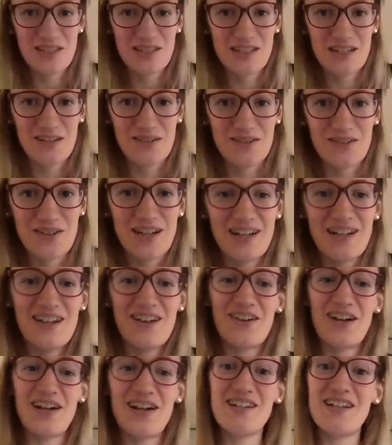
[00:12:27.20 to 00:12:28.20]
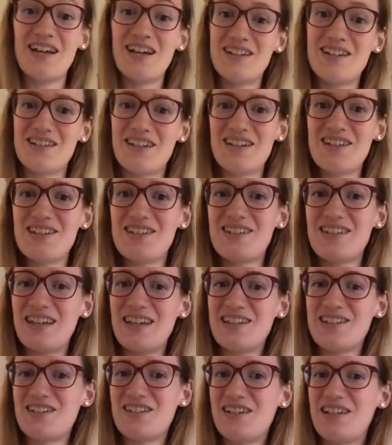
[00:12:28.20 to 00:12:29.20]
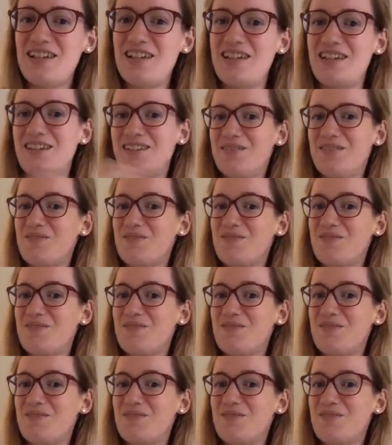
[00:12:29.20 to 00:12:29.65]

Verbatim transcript: sharing right now. I, I just actually,